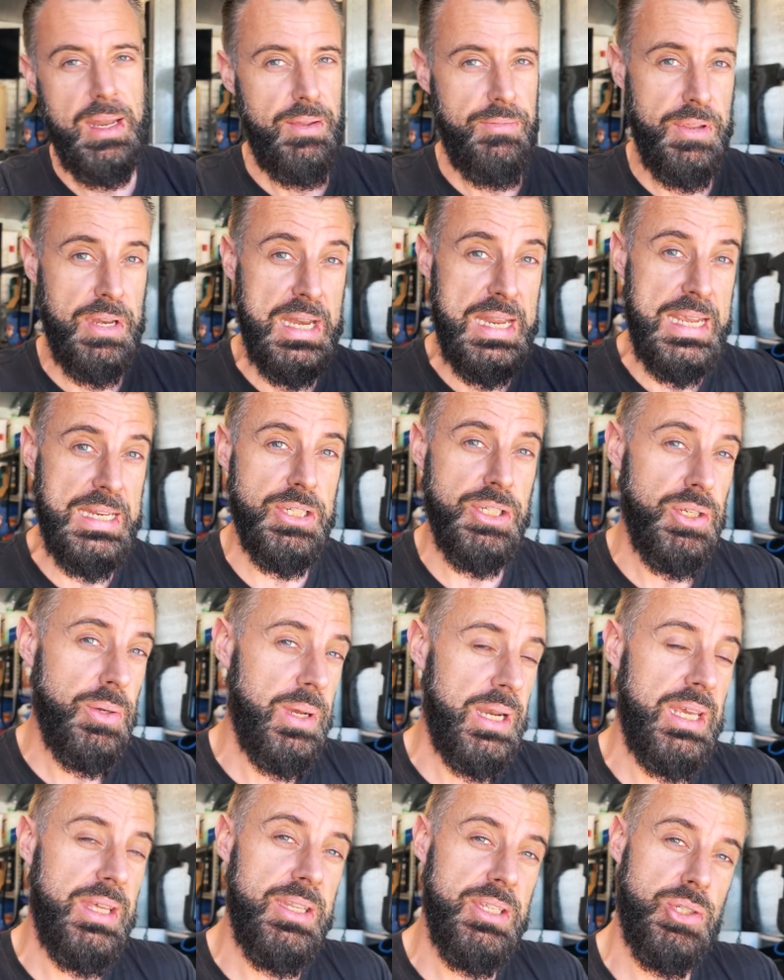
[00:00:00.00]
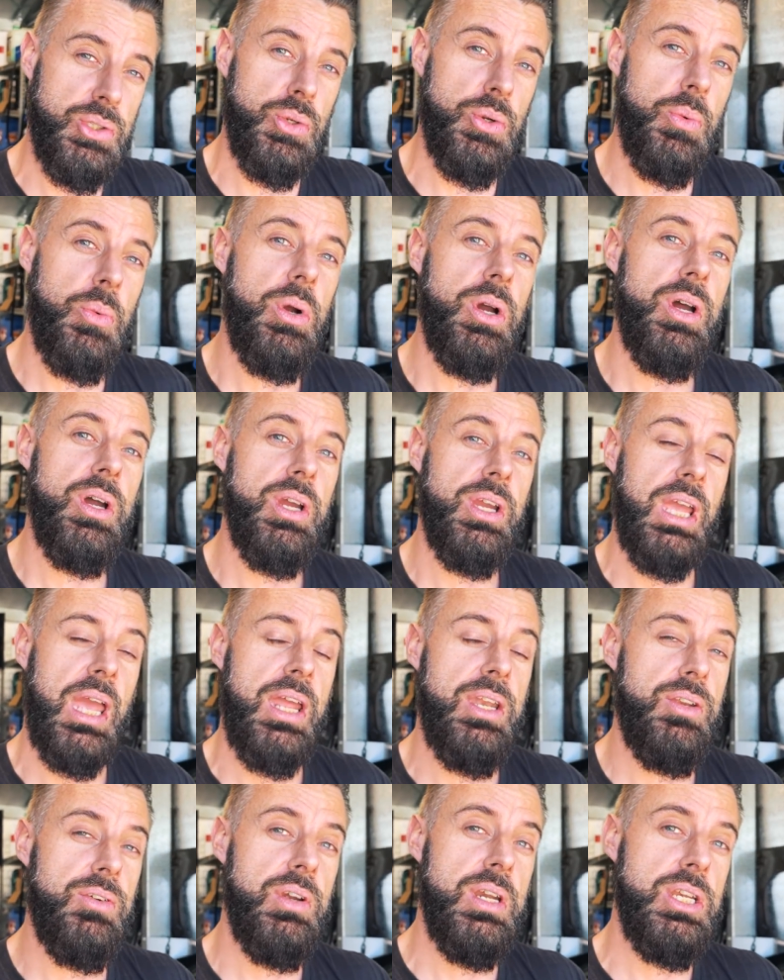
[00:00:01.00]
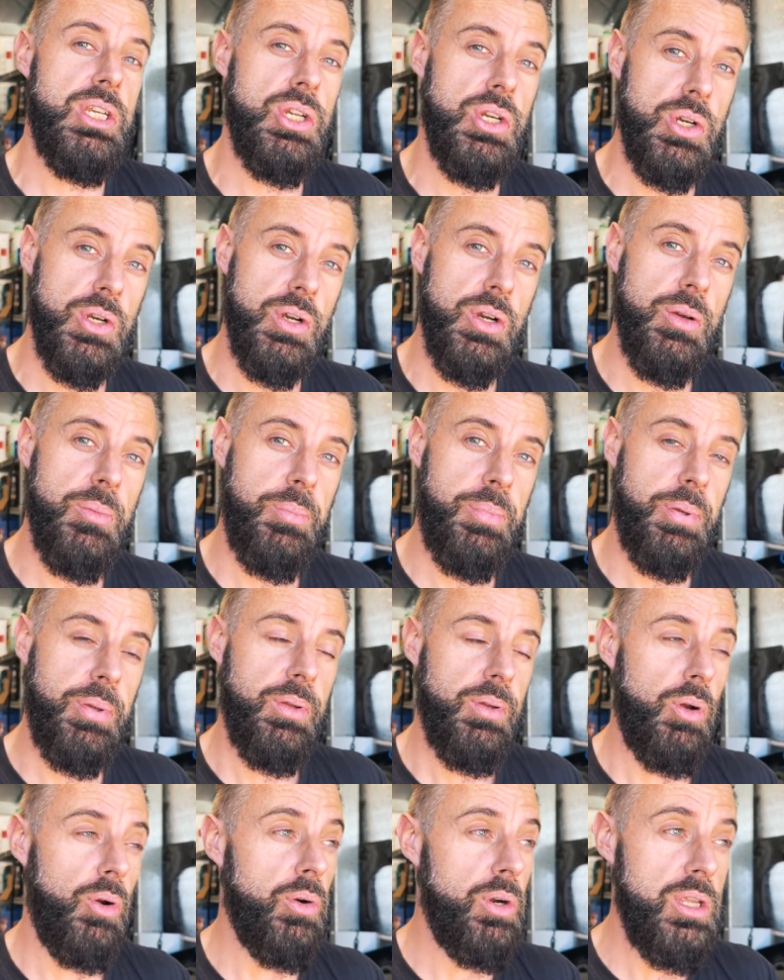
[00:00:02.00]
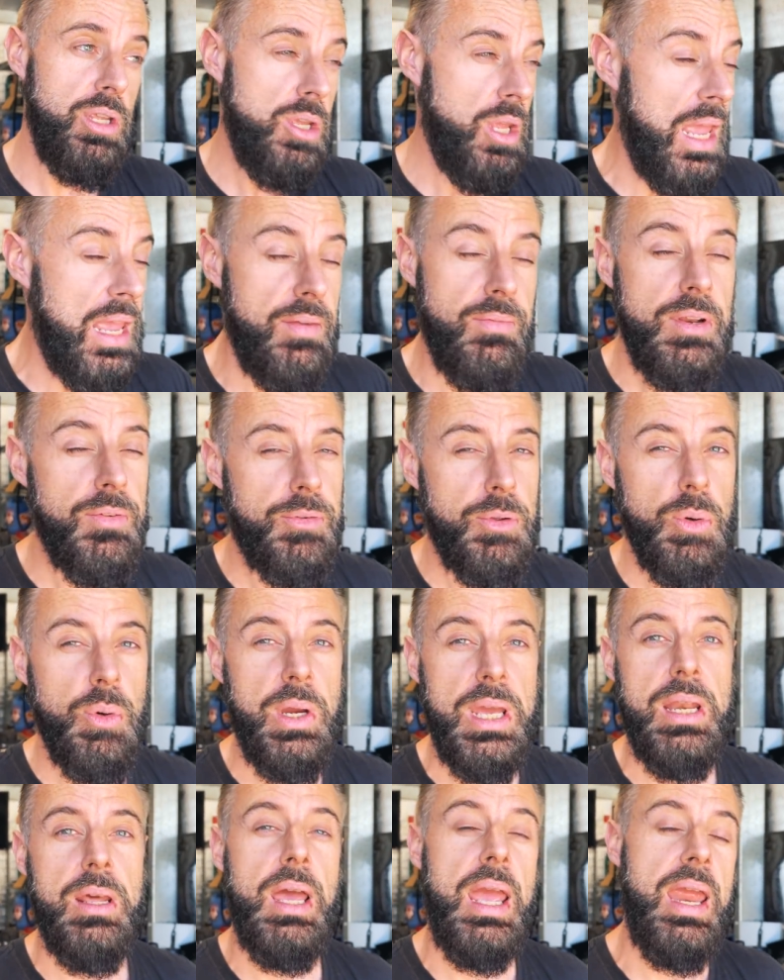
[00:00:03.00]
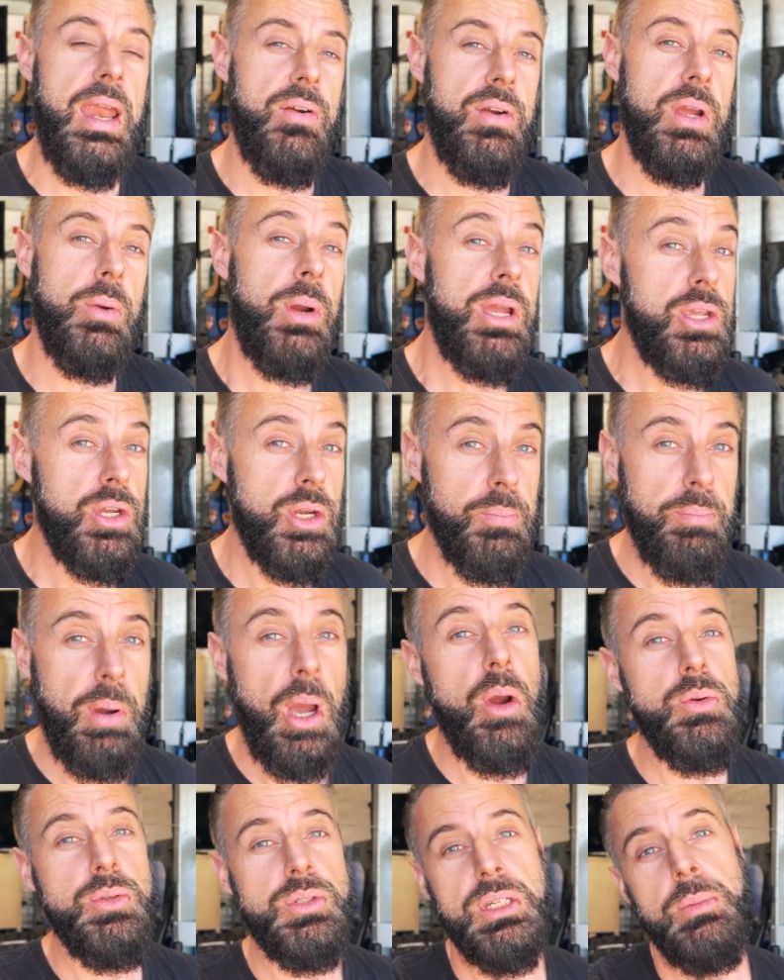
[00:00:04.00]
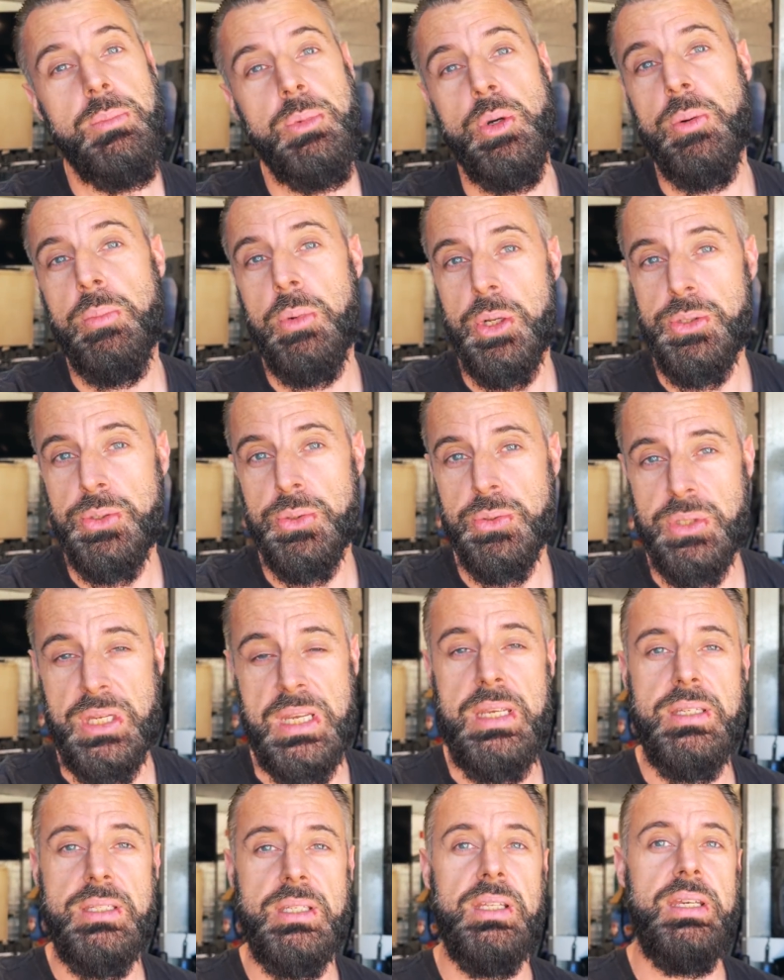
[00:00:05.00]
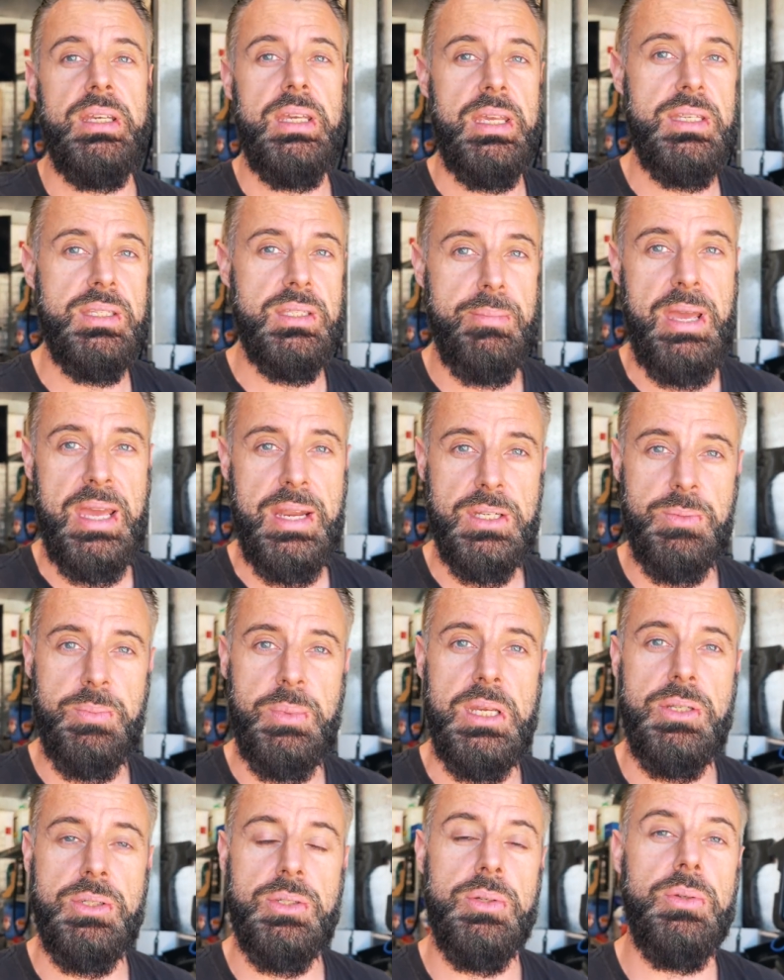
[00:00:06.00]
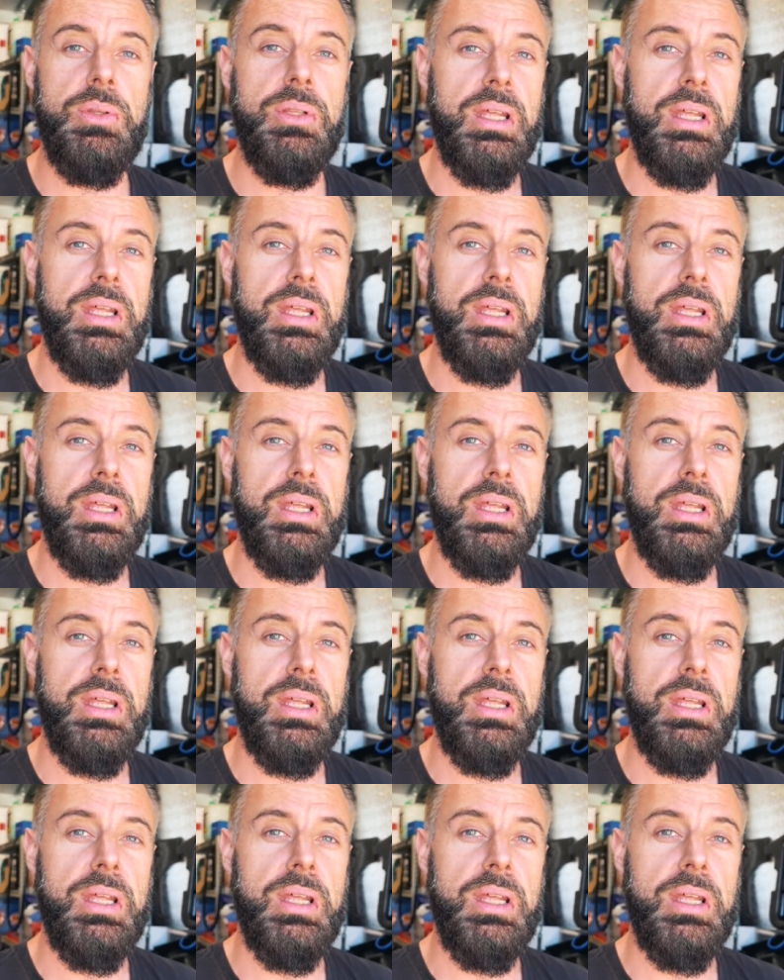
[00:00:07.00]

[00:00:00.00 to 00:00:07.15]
If you need to do any of this sort of work and you're in Europe, or e- even if you're in an area where you can post him your modules easily, he's the man to speak to.